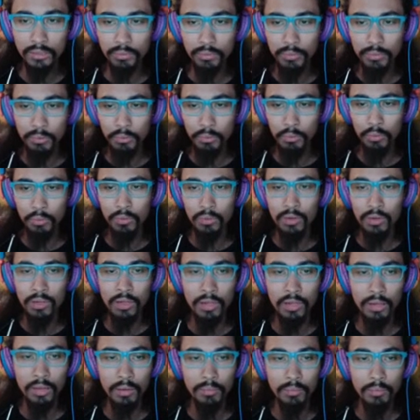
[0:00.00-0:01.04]
we
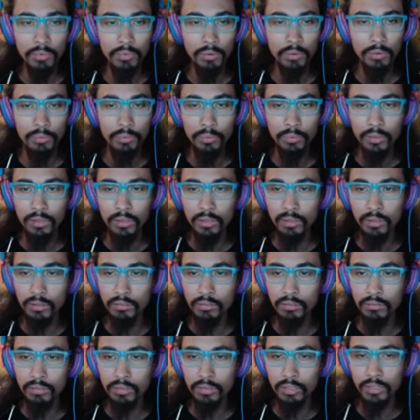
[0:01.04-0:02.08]
won them. We
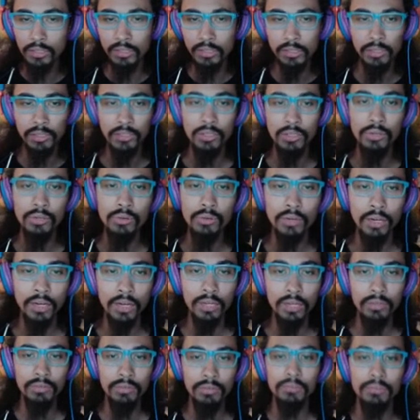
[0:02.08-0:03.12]
raced 2
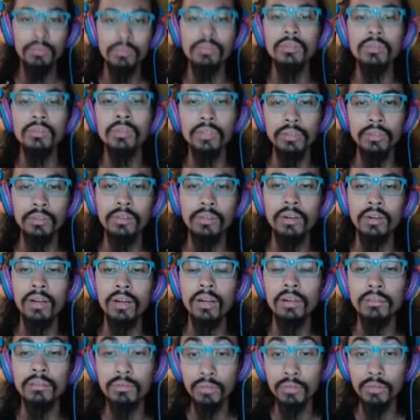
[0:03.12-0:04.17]
guys from the rolling
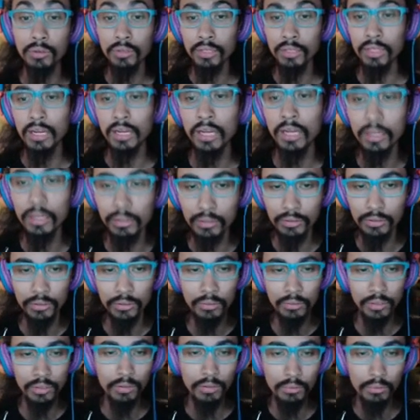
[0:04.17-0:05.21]
guy
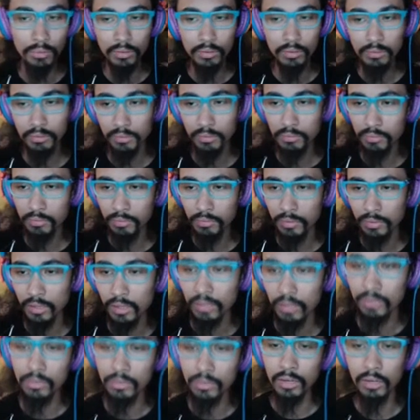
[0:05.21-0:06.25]
crew, and then 1 from
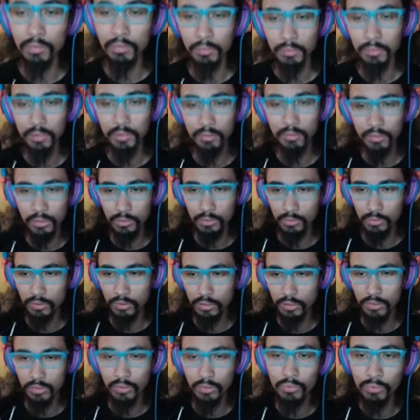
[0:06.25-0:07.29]
Fine Drive. I believe these were
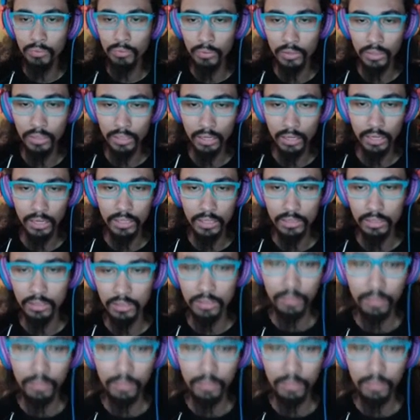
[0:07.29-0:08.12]
the 240 guys, and